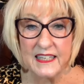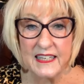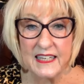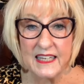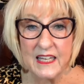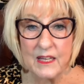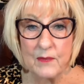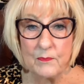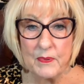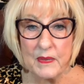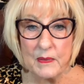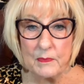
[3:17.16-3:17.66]

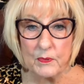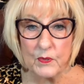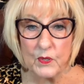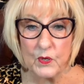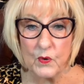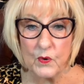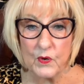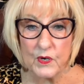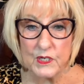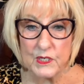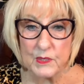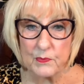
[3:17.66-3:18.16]
in people who
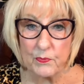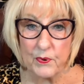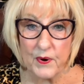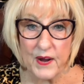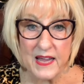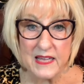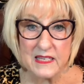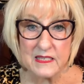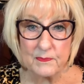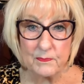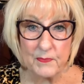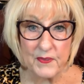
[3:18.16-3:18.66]
are
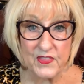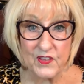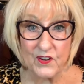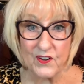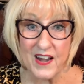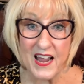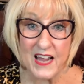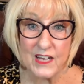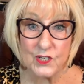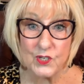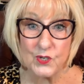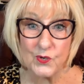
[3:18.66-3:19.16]
depressed, but they're
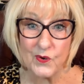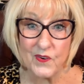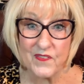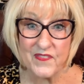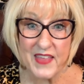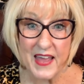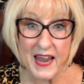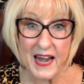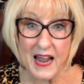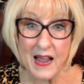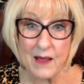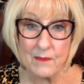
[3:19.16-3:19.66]
not sure if
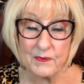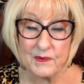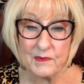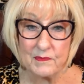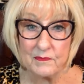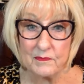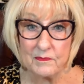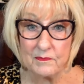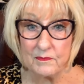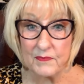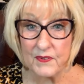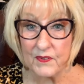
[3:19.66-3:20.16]
that happened
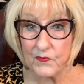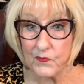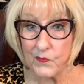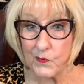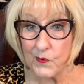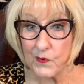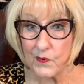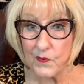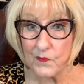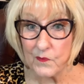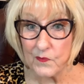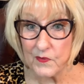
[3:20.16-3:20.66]
before,
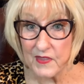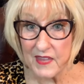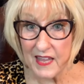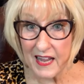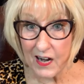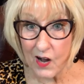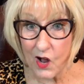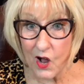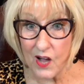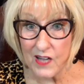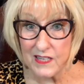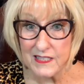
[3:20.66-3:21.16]
that
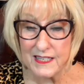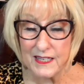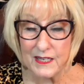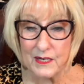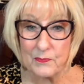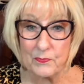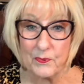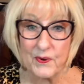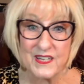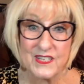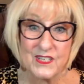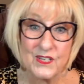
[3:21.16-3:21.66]
caused the
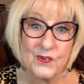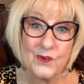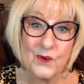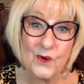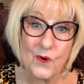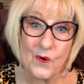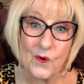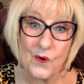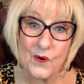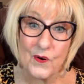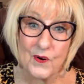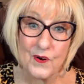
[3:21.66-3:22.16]
depression,
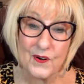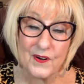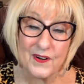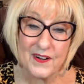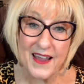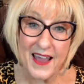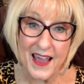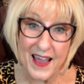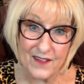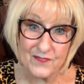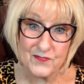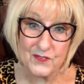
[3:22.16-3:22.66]
or
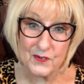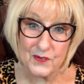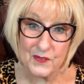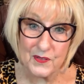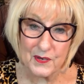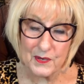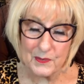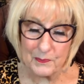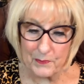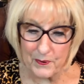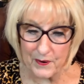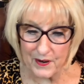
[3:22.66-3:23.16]
after the
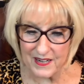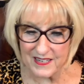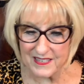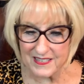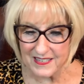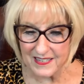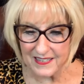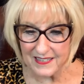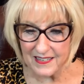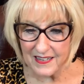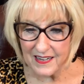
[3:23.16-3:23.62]
depression.